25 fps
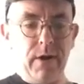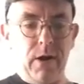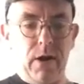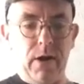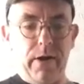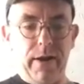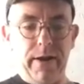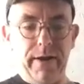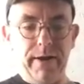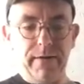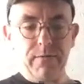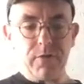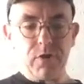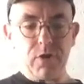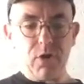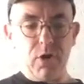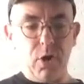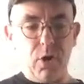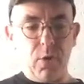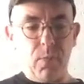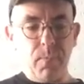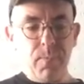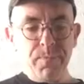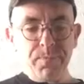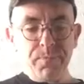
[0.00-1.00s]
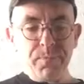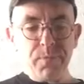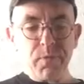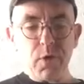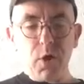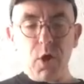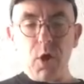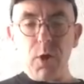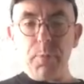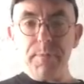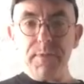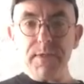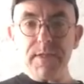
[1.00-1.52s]
All right, so
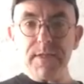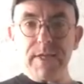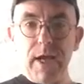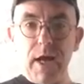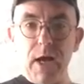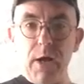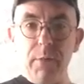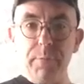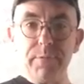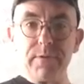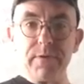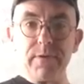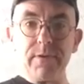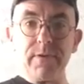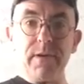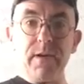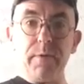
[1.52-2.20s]
hope this helps,